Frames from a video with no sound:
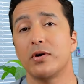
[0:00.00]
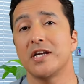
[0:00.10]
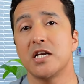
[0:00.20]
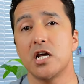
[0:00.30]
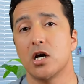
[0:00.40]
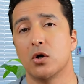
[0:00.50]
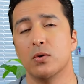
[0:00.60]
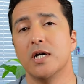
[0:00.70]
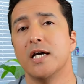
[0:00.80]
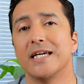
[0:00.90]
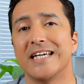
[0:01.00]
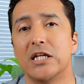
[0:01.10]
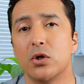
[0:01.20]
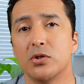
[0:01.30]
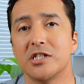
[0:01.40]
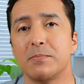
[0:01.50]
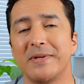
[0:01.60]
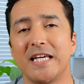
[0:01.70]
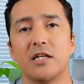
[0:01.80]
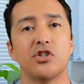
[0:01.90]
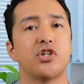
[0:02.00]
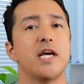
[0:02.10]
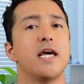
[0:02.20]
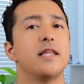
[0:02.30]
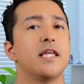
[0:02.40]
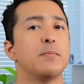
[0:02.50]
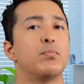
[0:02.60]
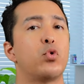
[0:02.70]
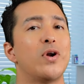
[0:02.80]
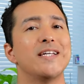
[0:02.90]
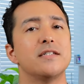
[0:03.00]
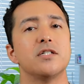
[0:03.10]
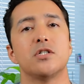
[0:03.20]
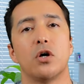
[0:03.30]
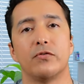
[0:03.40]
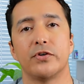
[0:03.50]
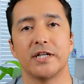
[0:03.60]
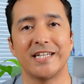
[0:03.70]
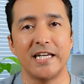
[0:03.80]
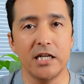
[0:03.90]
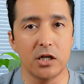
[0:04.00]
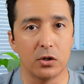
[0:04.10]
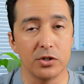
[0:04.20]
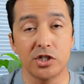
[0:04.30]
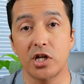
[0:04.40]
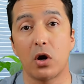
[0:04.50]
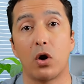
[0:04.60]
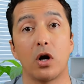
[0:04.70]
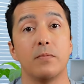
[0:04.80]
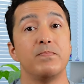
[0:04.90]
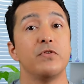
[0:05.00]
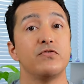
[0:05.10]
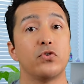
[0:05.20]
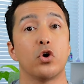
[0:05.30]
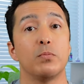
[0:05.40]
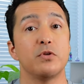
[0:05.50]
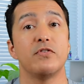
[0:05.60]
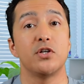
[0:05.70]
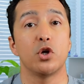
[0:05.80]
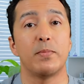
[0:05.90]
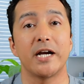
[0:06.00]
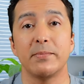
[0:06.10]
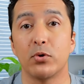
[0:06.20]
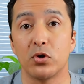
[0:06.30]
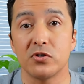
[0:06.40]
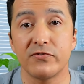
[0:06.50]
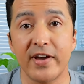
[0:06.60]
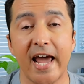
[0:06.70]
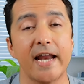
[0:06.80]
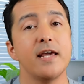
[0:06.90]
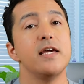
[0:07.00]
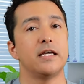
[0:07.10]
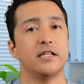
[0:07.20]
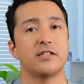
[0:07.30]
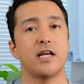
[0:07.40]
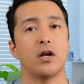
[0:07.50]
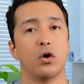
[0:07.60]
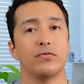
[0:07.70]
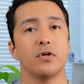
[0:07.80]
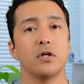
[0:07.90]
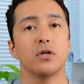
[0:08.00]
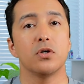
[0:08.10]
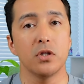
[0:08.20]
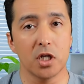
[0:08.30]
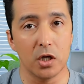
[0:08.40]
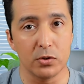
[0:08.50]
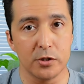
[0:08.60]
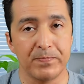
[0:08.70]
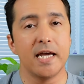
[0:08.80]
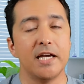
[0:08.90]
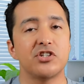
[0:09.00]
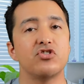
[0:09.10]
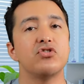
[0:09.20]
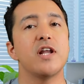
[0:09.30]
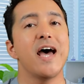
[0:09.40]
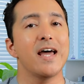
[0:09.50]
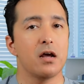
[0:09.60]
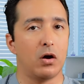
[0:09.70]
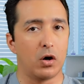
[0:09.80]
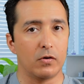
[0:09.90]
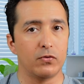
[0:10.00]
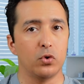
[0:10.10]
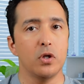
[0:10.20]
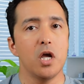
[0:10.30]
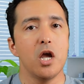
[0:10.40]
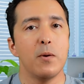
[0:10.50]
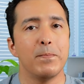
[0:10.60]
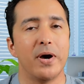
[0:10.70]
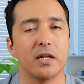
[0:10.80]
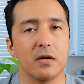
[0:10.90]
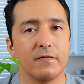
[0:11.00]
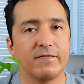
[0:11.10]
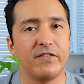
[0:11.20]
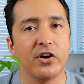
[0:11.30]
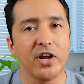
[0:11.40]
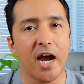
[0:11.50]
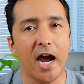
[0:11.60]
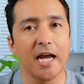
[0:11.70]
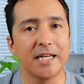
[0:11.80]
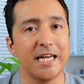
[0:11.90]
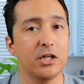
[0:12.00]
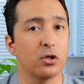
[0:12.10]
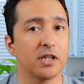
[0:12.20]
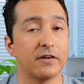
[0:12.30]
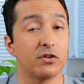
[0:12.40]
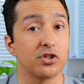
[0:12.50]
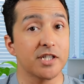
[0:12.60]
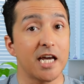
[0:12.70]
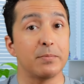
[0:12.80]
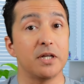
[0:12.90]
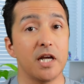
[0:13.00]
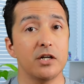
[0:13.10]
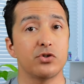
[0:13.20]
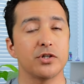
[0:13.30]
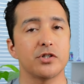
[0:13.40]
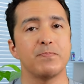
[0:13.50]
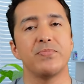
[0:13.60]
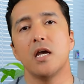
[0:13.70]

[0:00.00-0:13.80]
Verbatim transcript: already know, ketosis means the presence of ketones that are formed when your body burns fat instead of glucose. It's not harmful, but very high ketone levels can be dangerous.